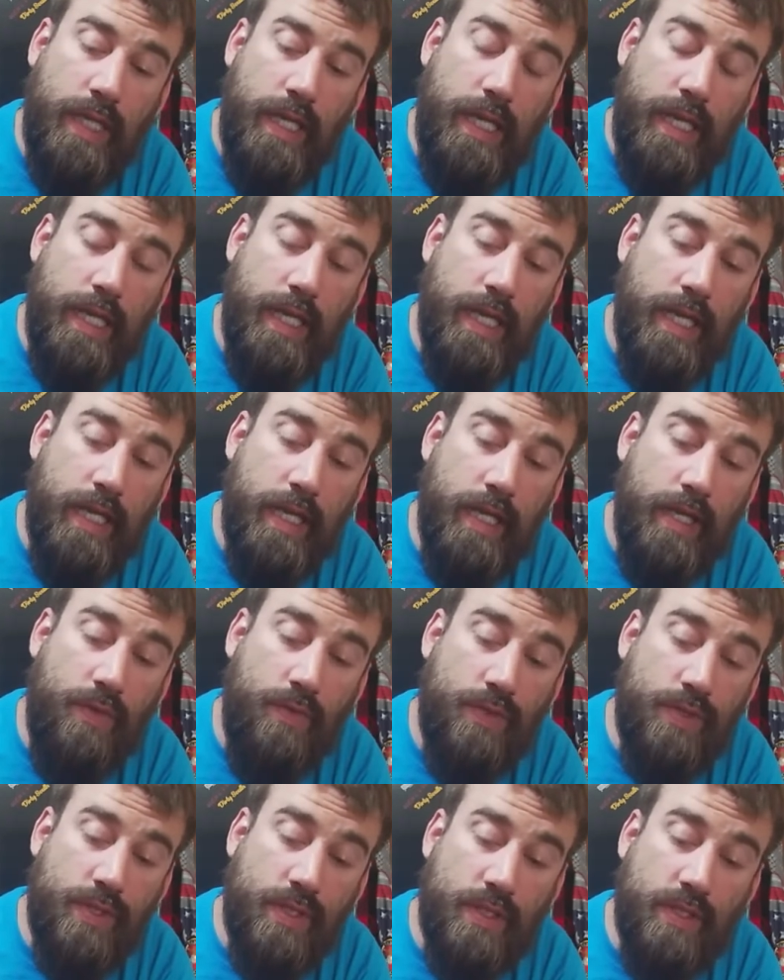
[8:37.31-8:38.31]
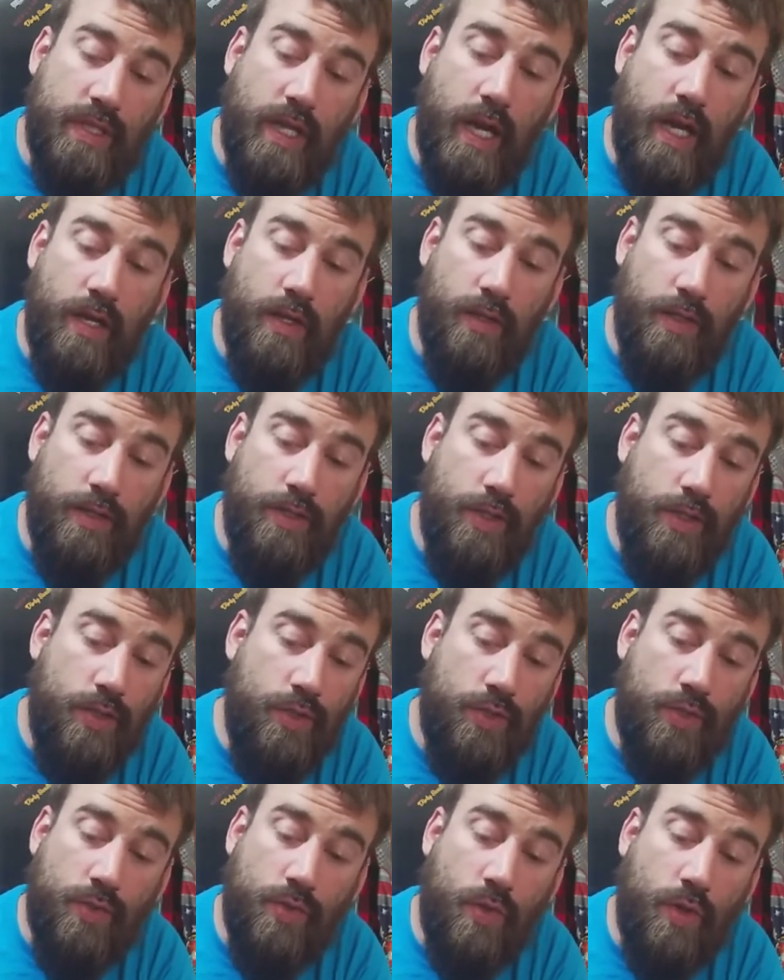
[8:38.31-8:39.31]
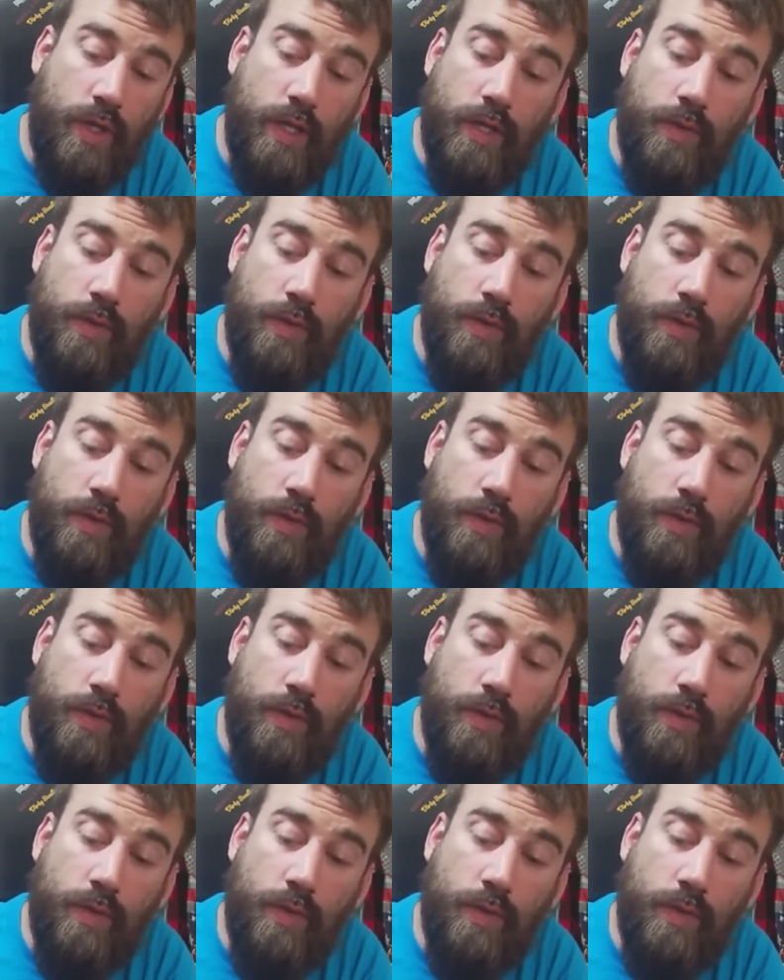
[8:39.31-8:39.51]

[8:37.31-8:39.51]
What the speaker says: and it was entirely too short.